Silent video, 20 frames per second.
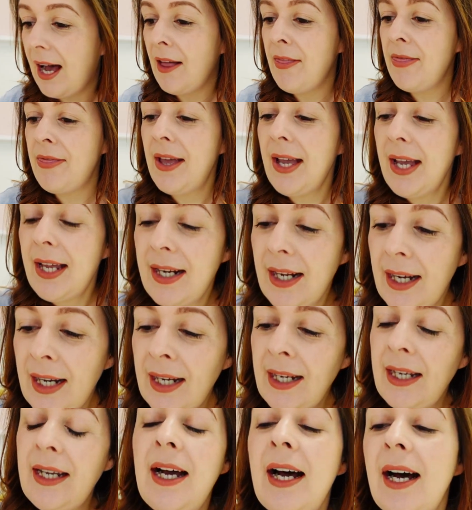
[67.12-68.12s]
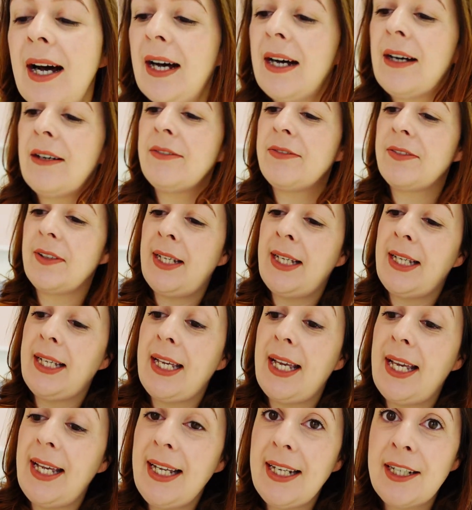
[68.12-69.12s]
And then I have a
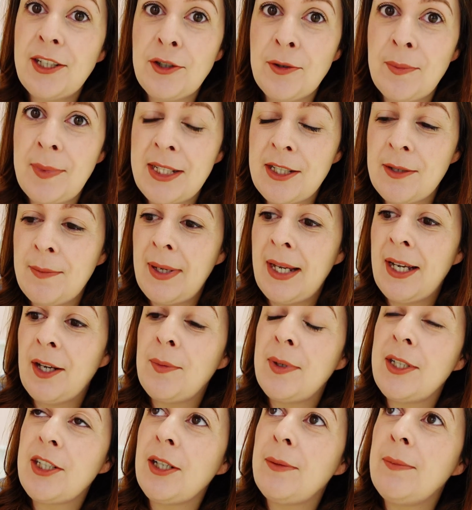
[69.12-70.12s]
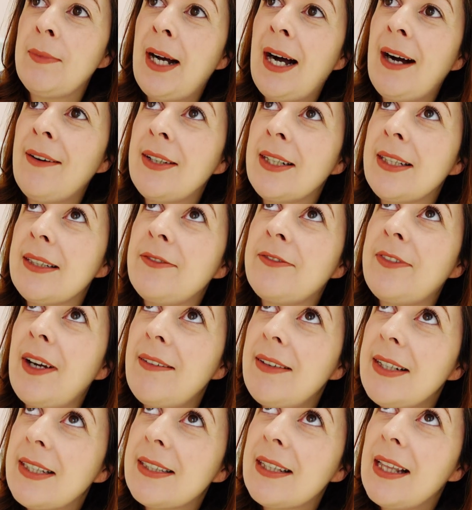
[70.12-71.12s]
cake dummy to make, which I'm having a
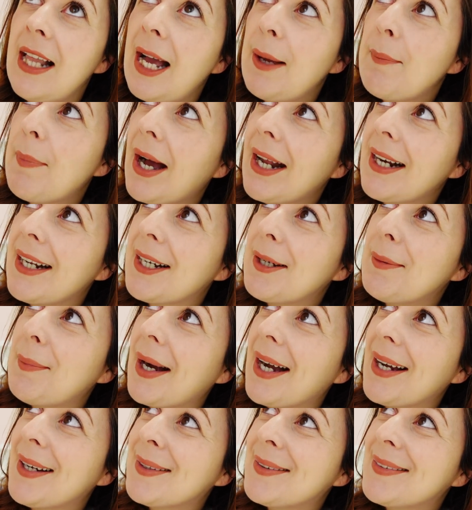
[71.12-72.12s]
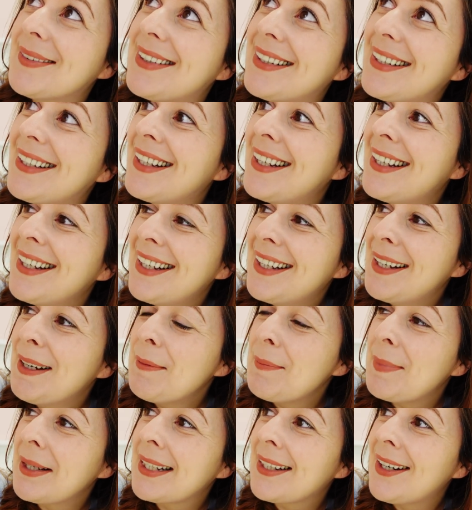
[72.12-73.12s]
very slight panic about
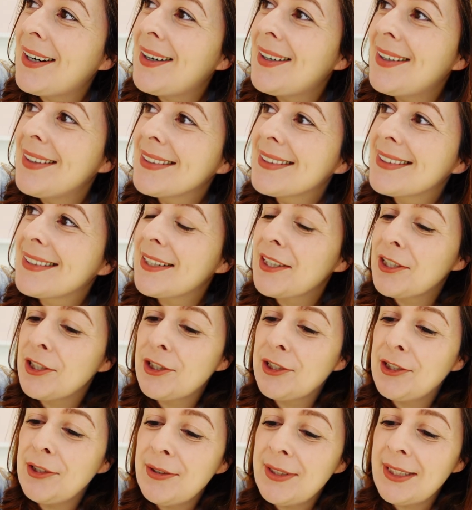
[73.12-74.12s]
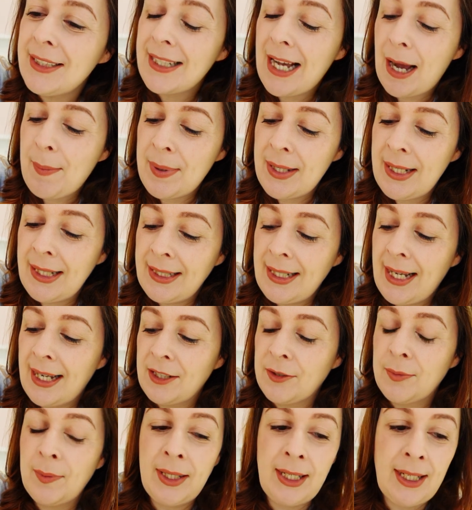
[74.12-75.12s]
because the shoot is happening
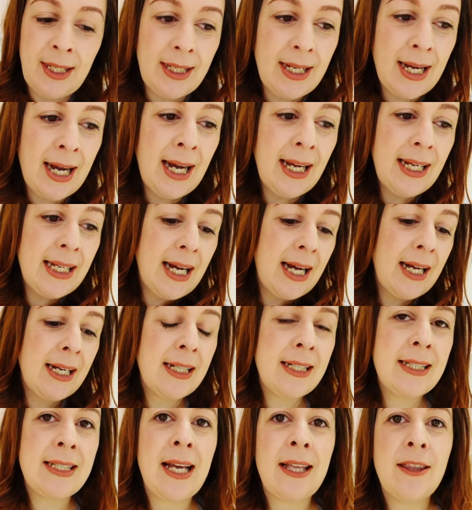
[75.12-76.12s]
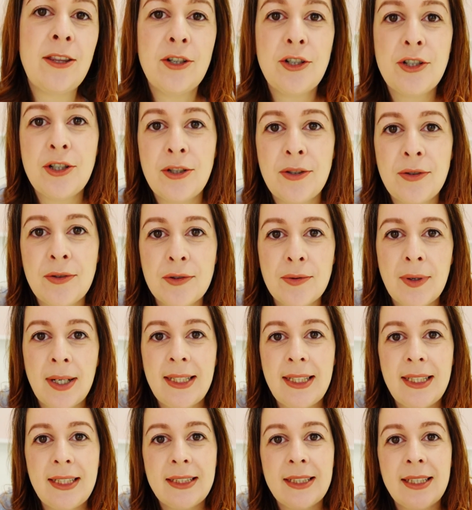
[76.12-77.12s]
next week. I can't attend the shoot, so I
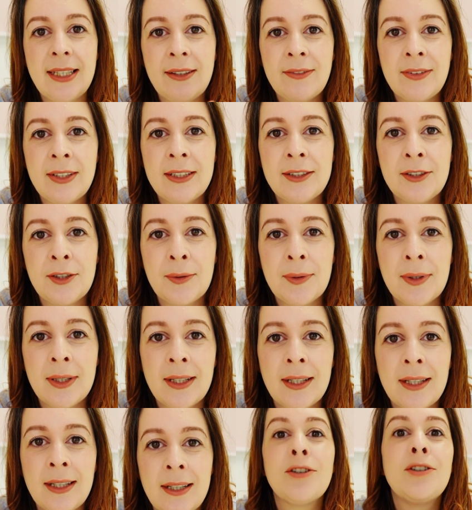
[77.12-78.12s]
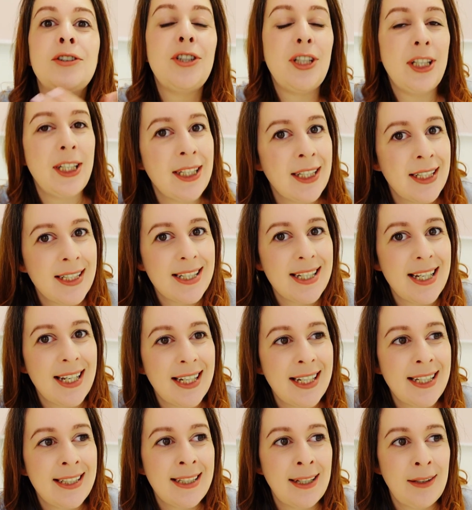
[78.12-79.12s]
need to give it to her so she can
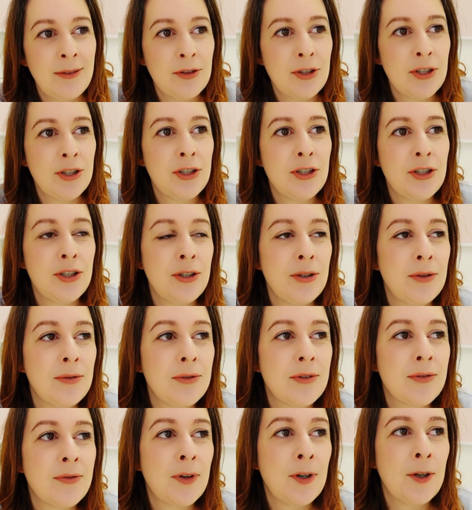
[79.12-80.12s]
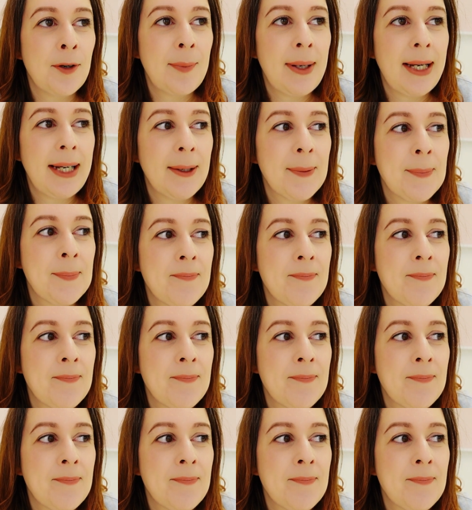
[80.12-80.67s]
take it down to the shoot for me.